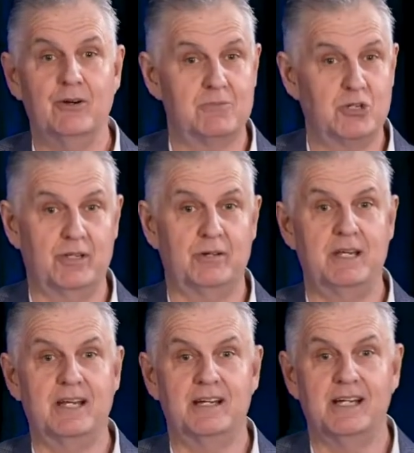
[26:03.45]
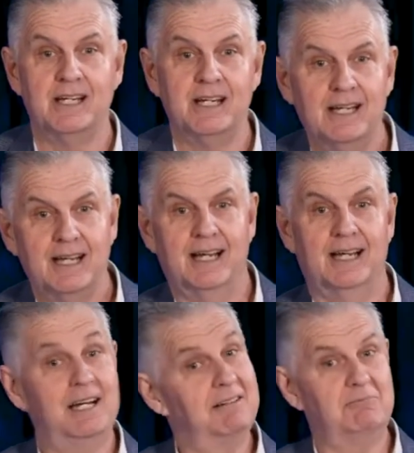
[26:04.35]
I'm sure there'll be
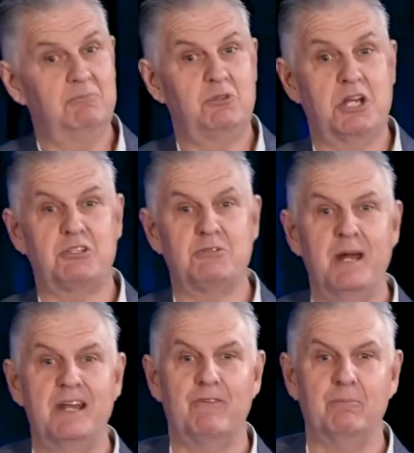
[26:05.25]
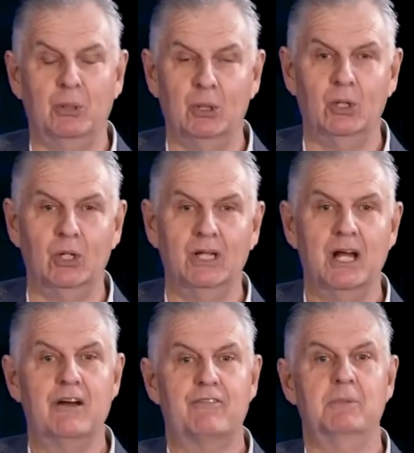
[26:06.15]
just as many for Paul
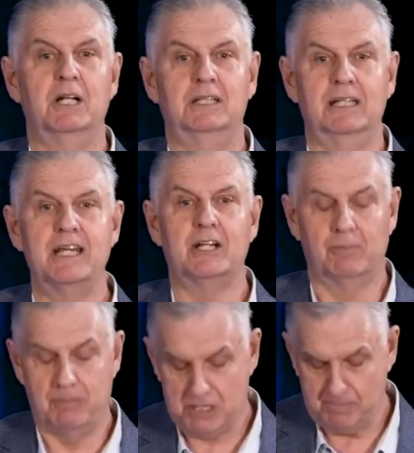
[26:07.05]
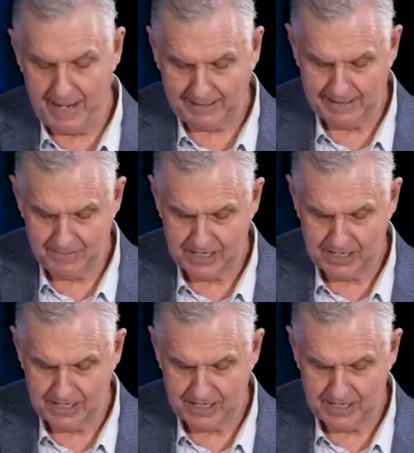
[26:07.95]
from a legal perspective.